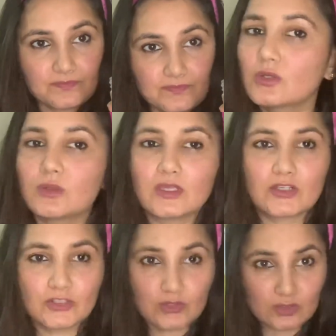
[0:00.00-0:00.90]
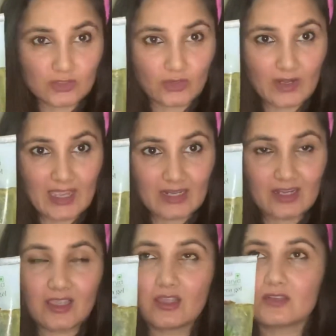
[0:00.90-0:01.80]
So it reduces your
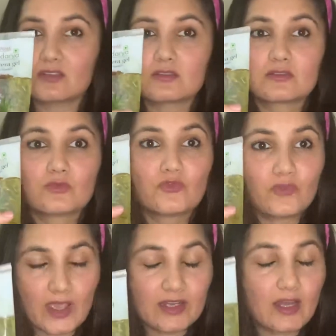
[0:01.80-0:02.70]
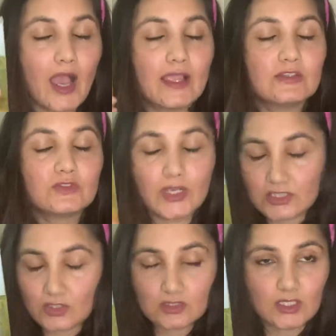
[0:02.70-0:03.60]
acne. It
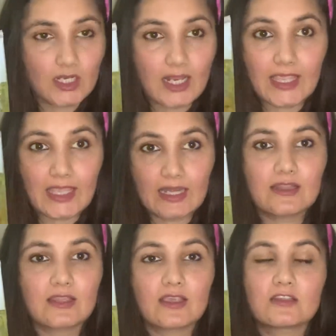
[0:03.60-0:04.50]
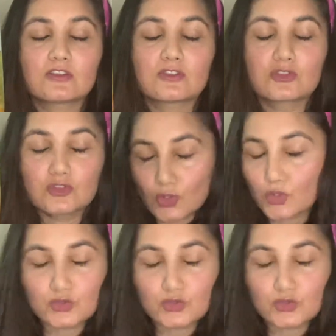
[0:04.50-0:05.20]
hydrates your skin like anything. It's so